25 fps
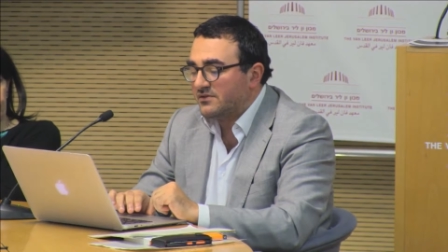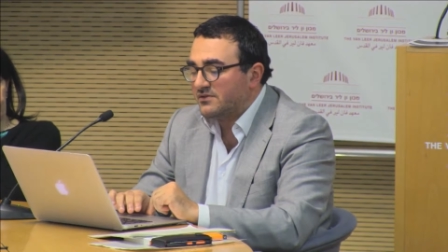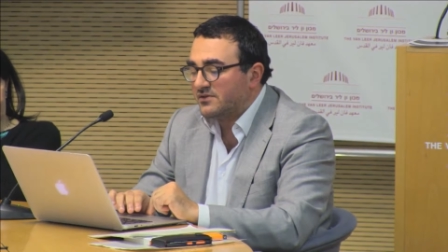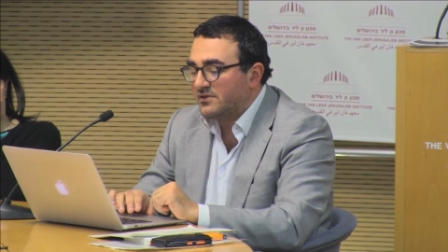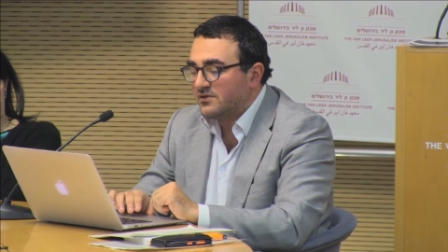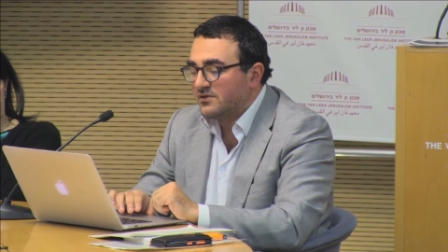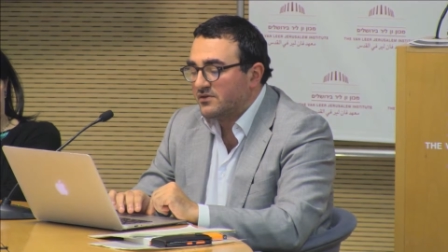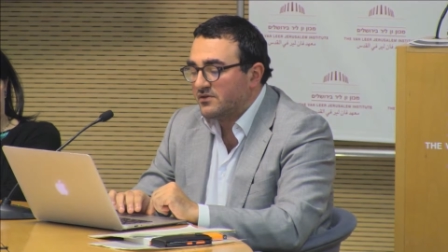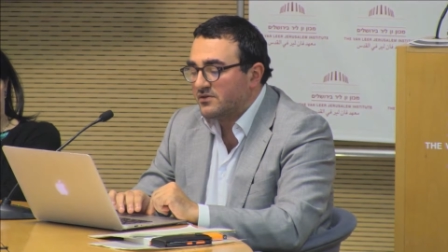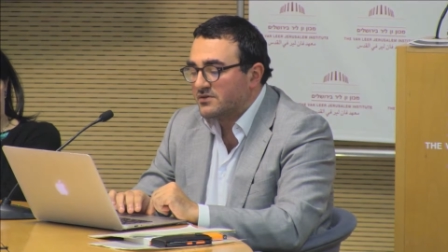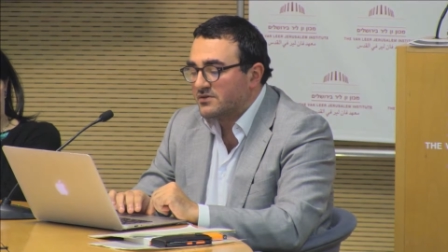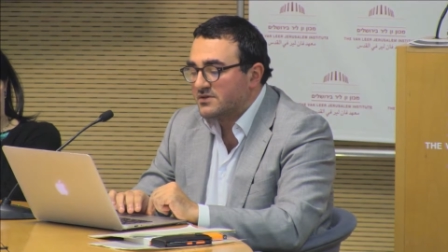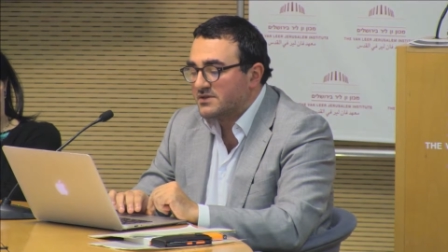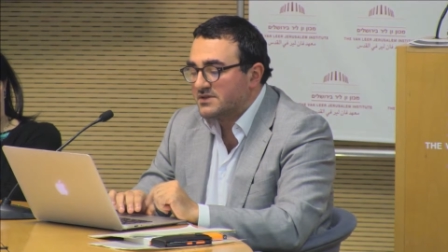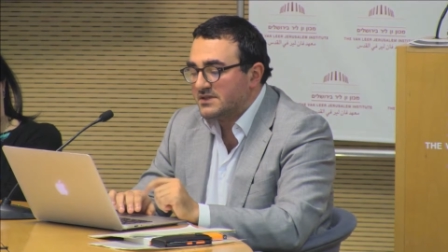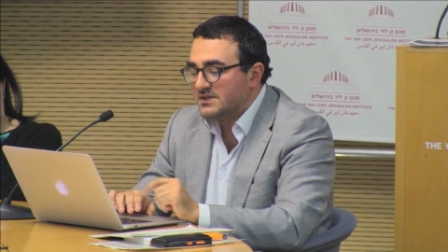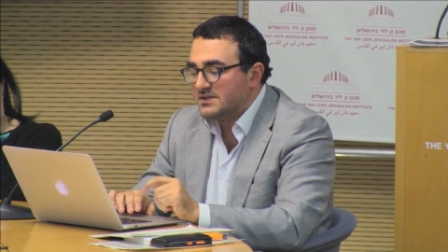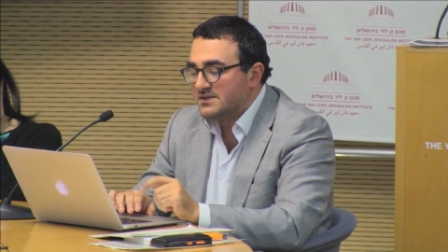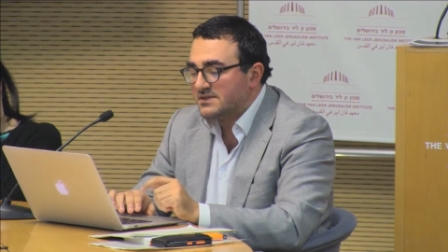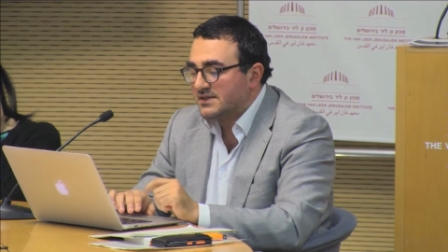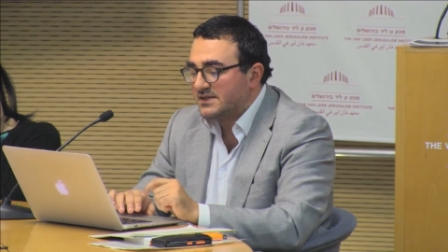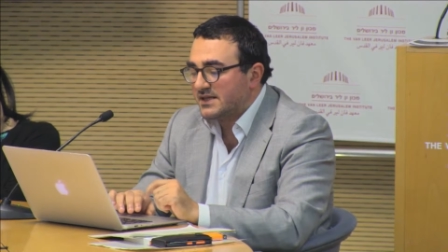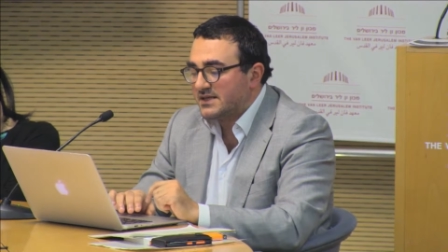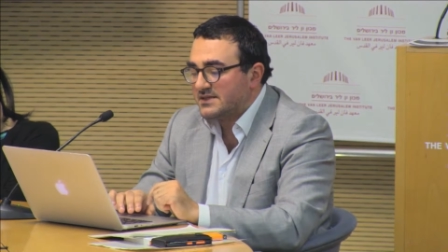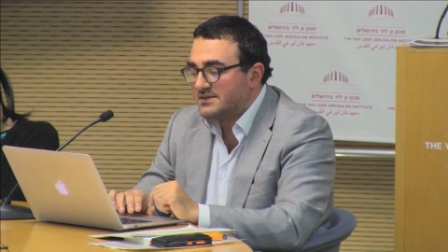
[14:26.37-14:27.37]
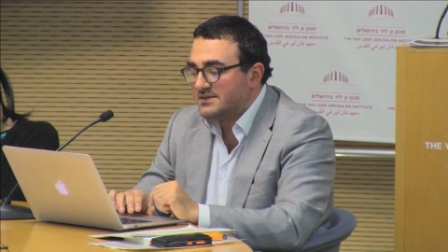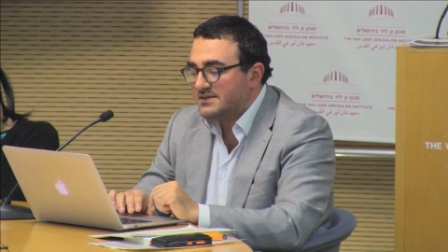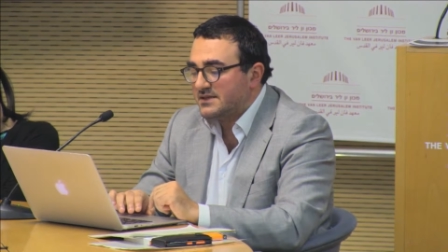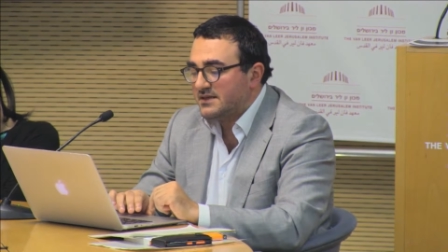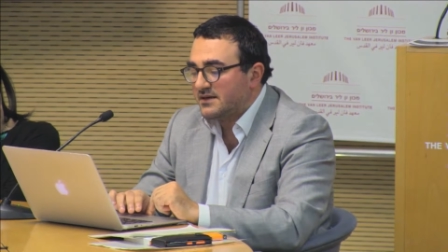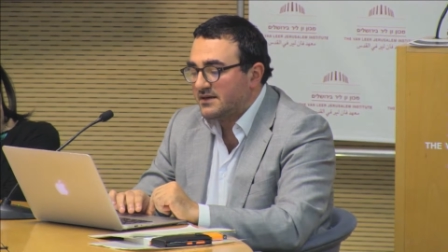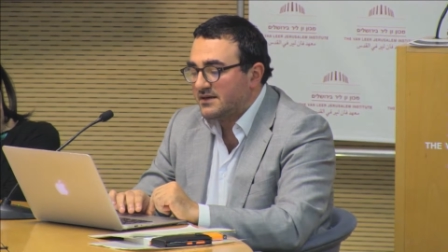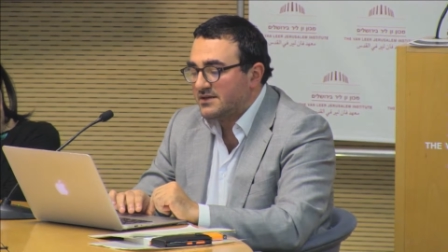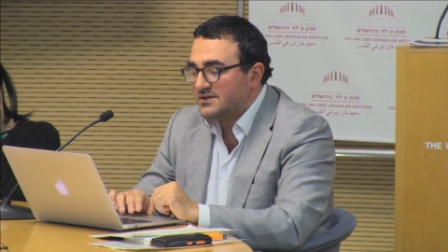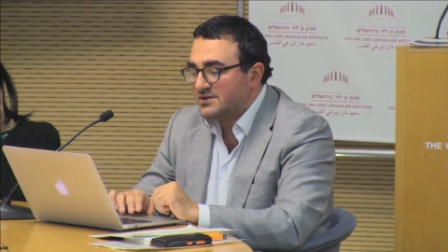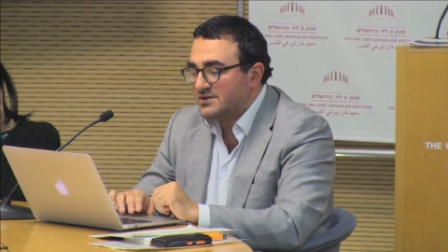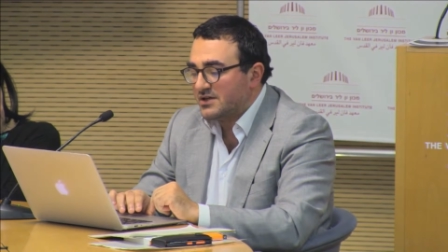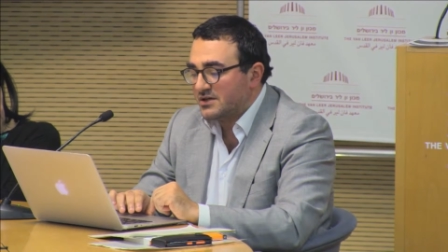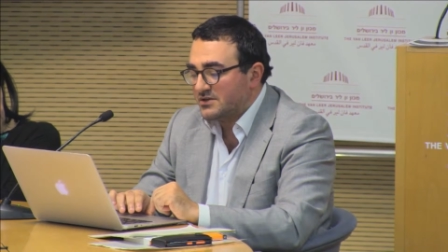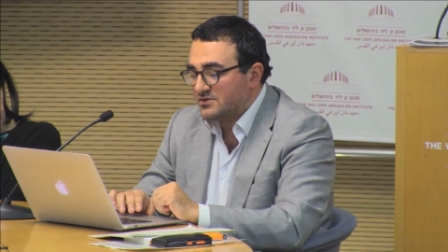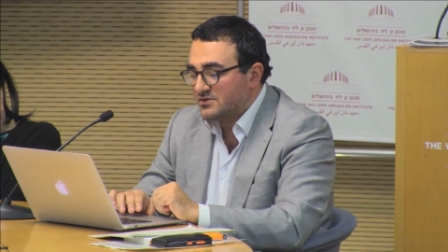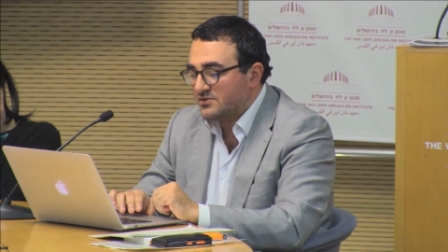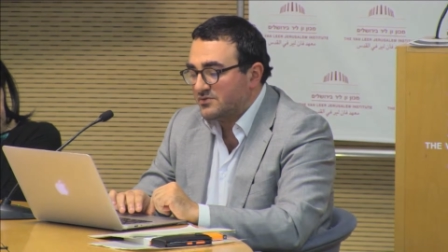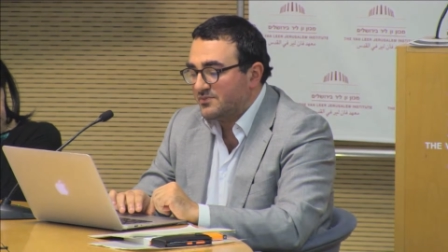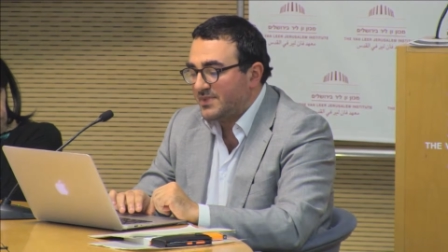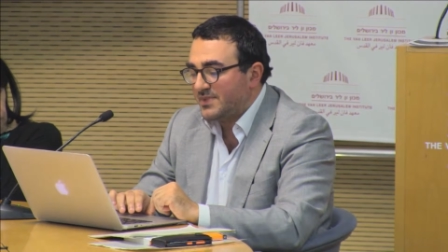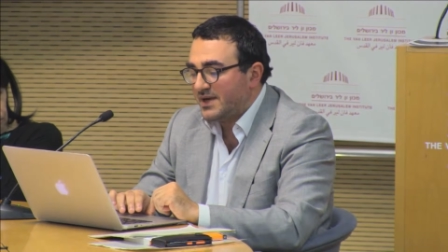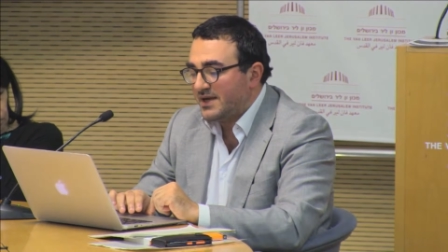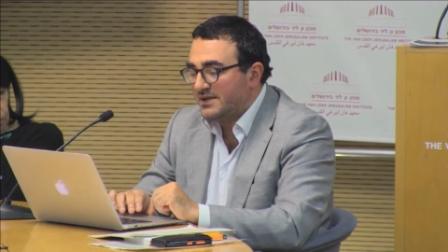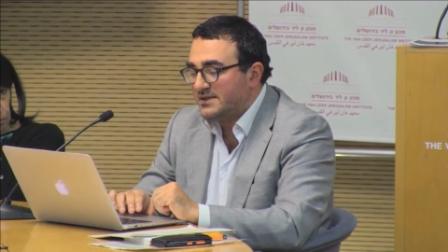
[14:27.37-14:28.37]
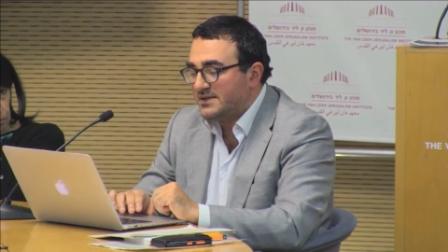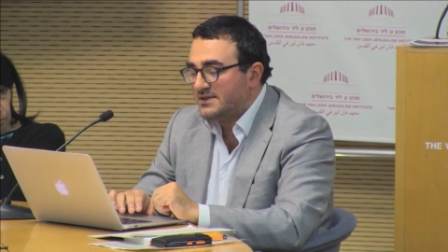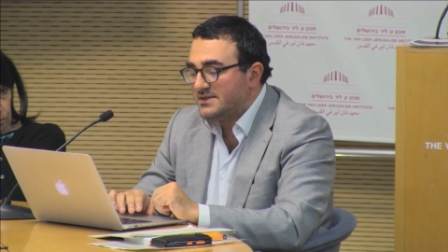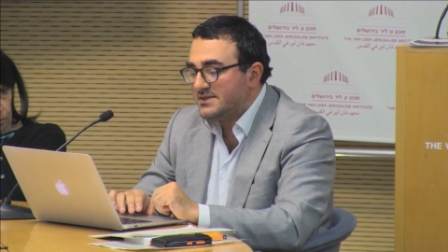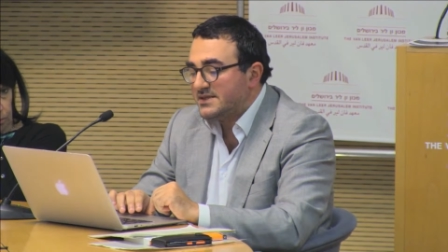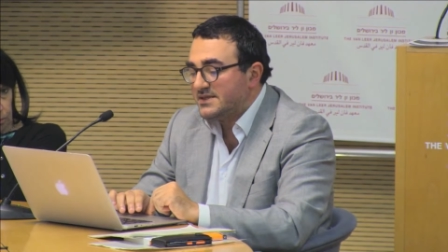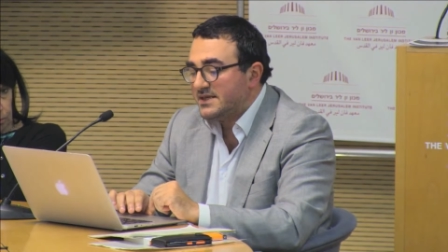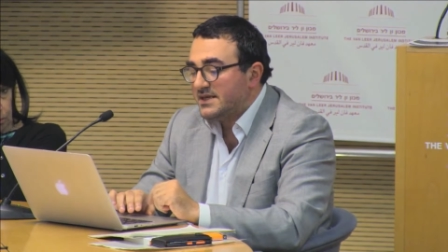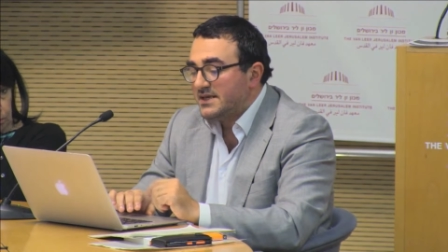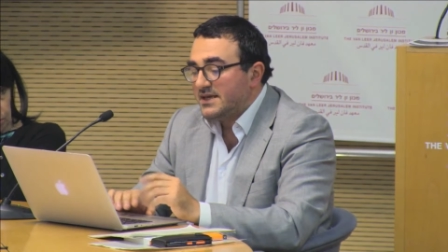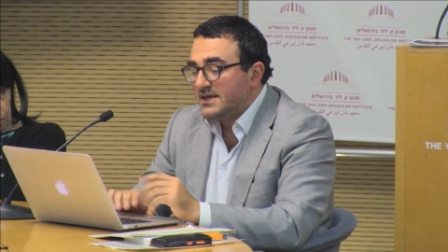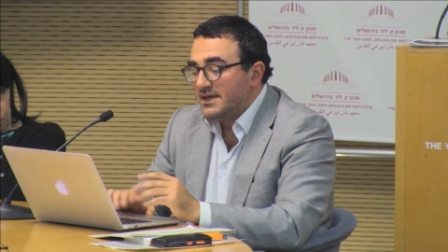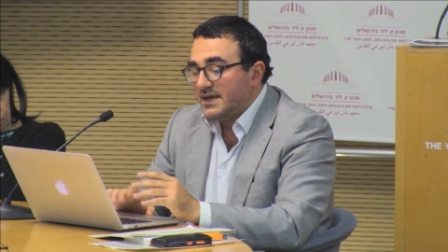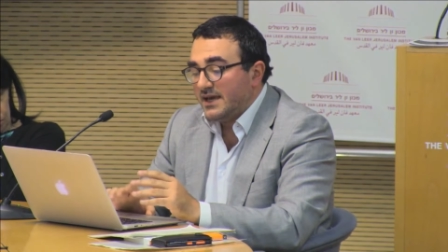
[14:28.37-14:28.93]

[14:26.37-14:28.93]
on the court since last year, and Judge Zupanits.